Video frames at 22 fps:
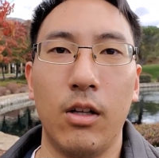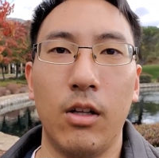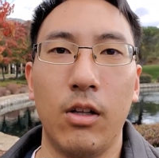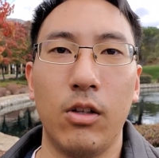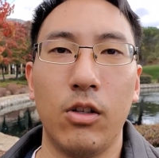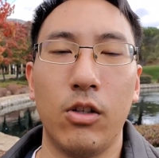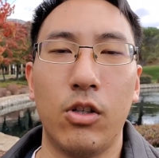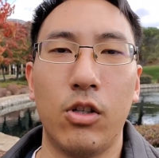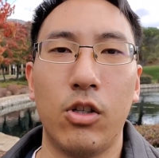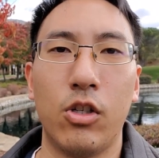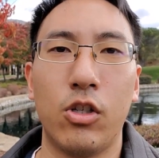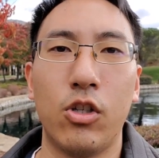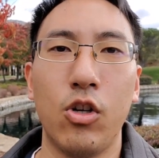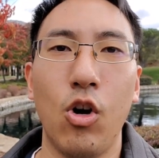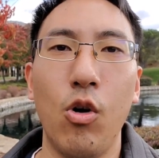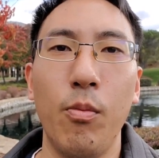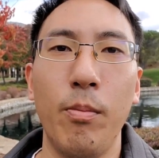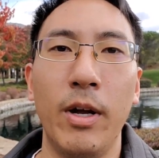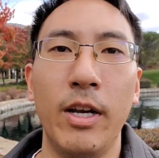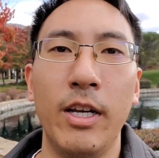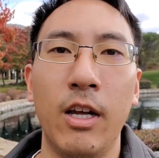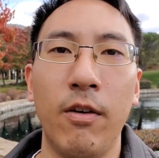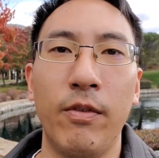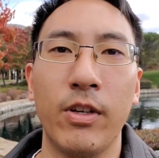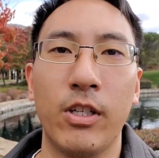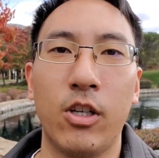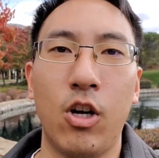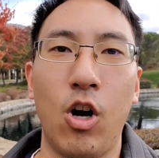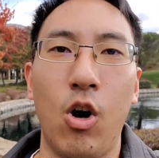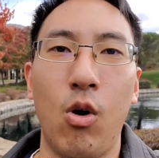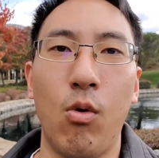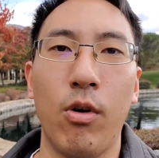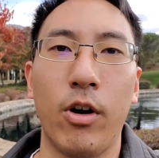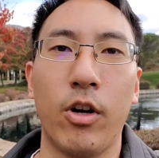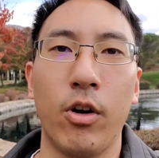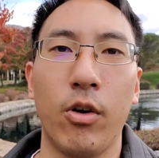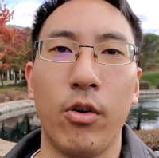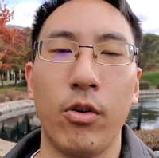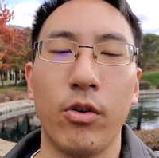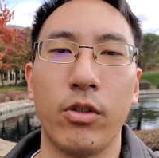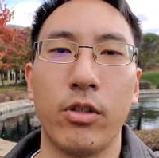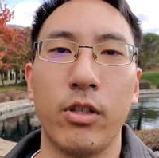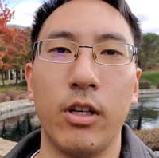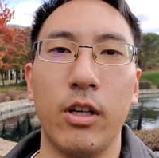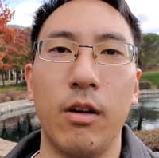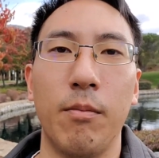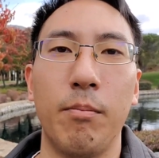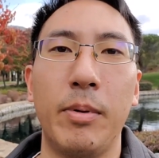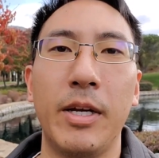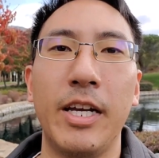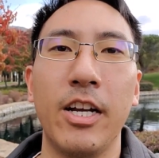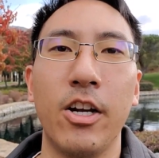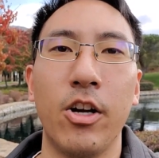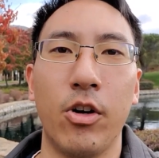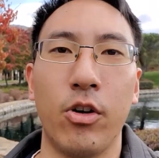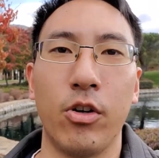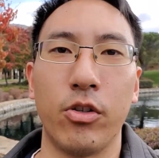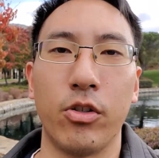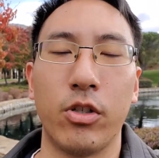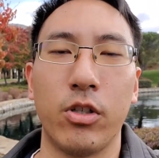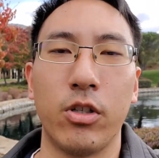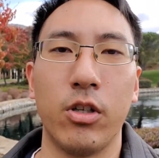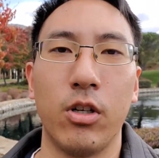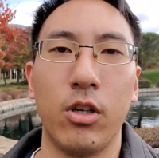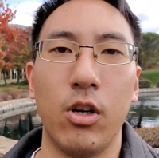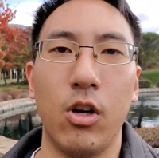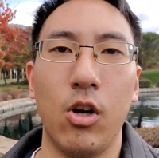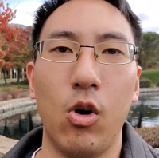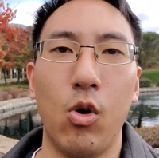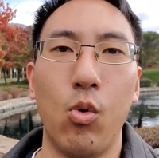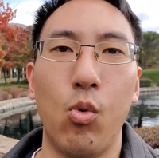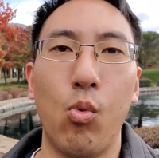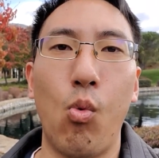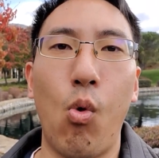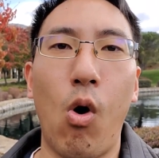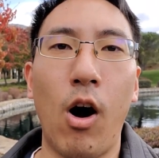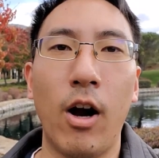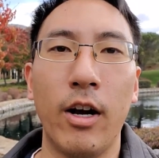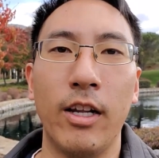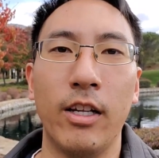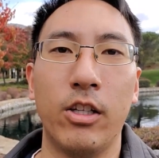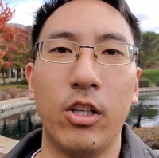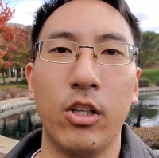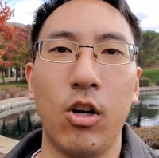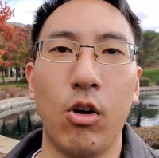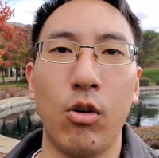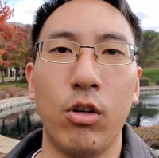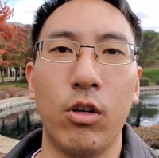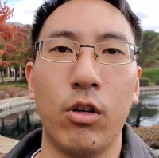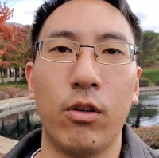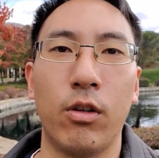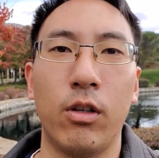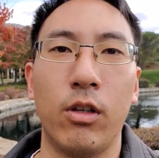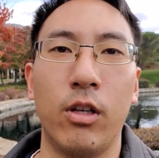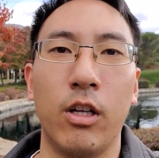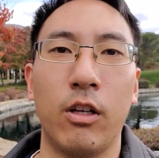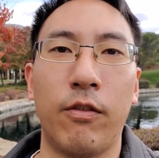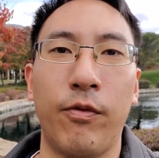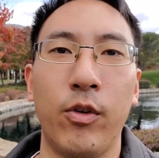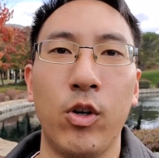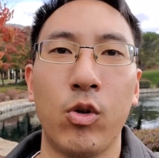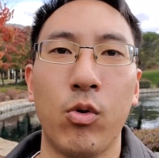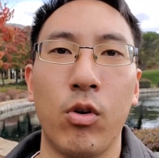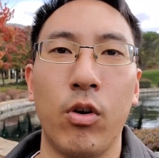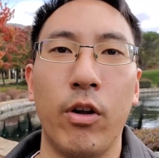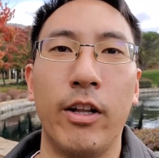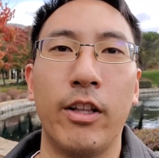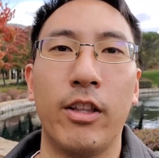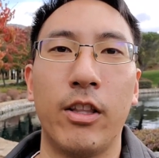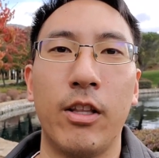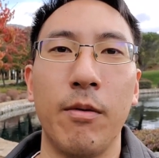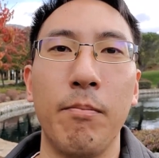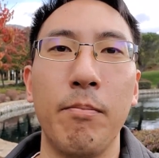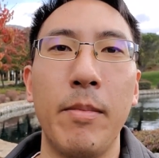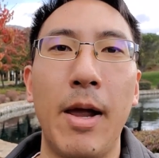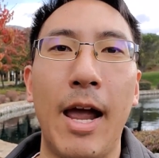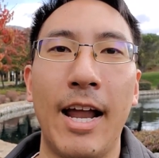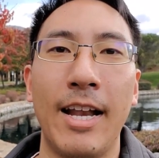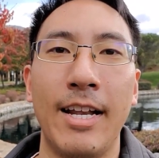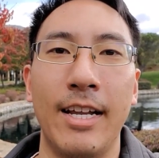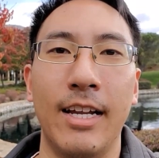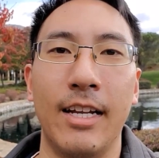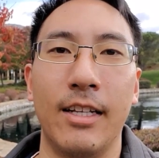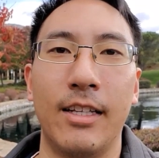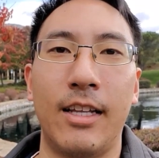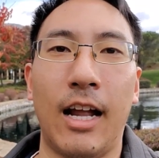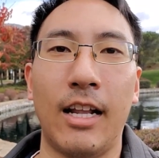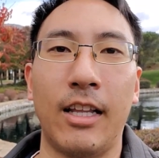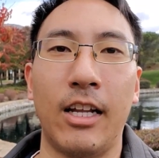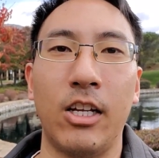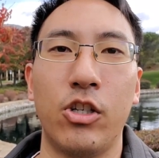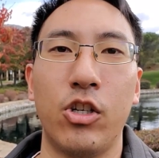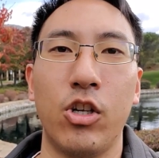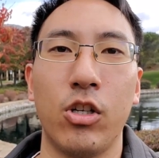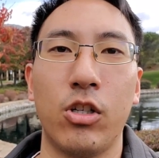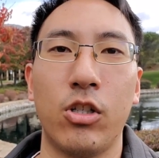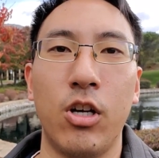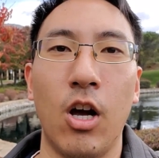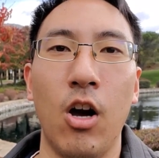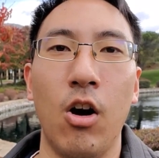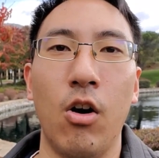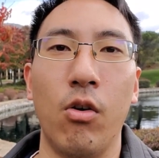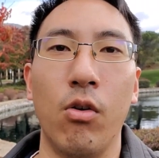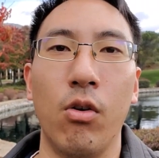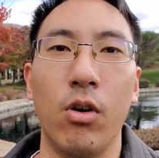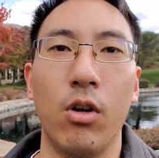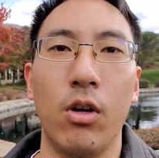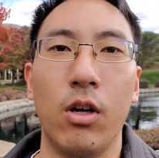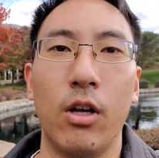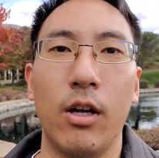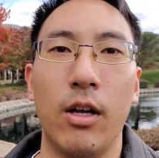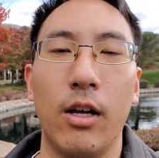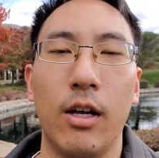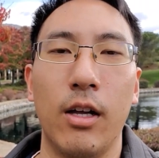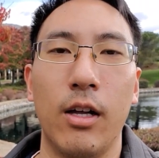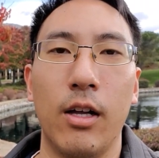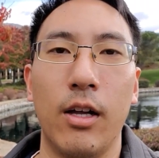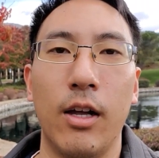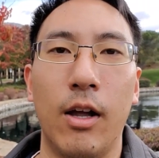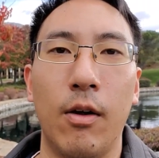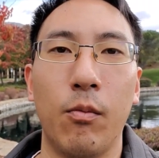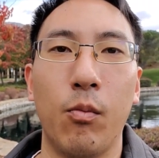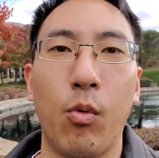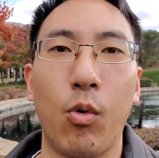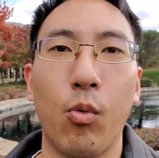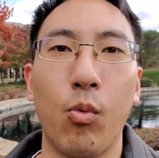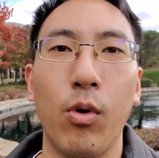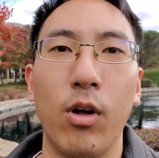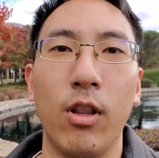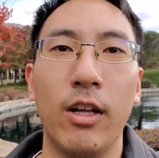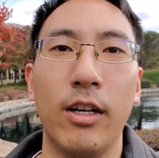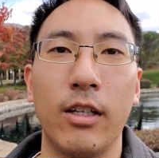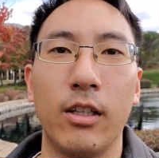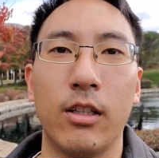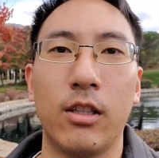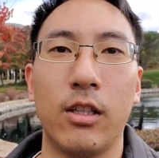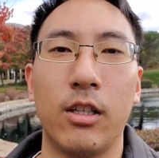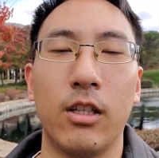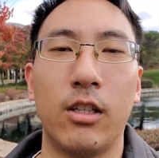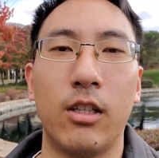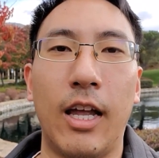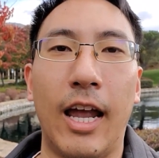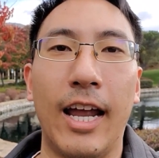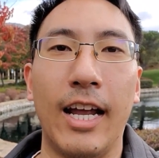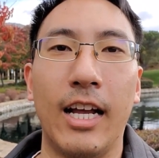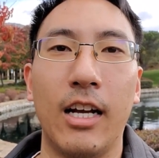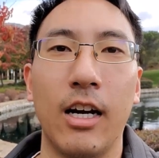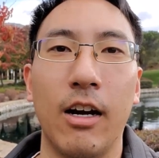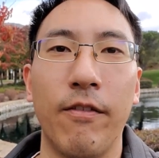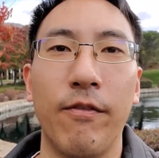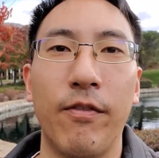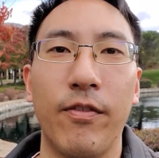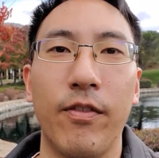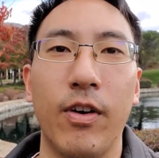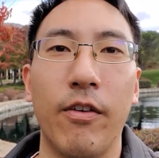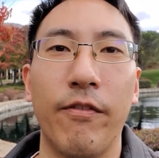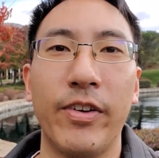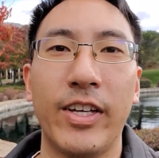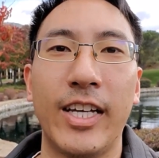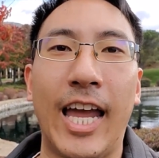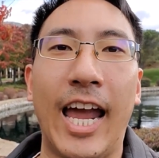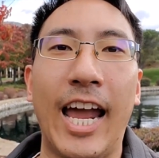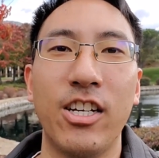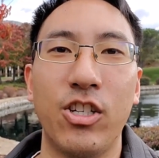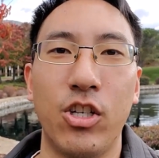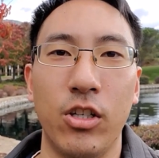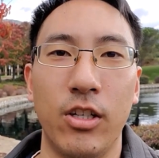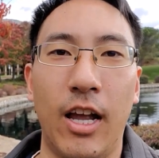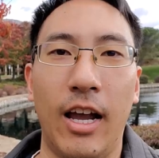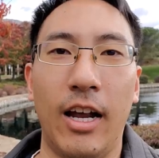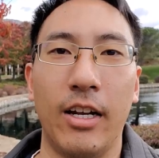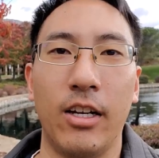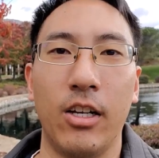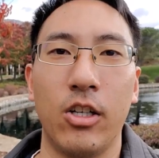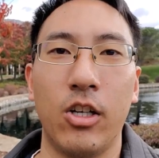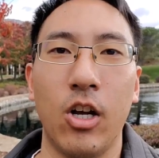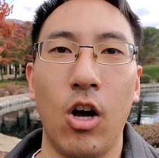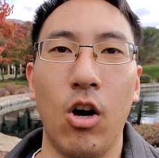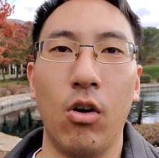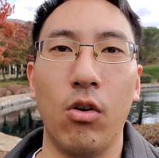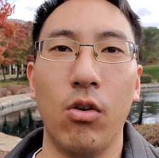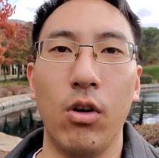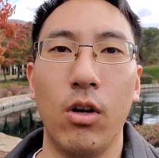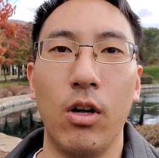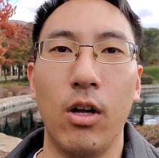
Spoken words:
So many of his coworkers and peers wanted to go to his funeral and demanded that they should go and were willing to take a vacation day to go.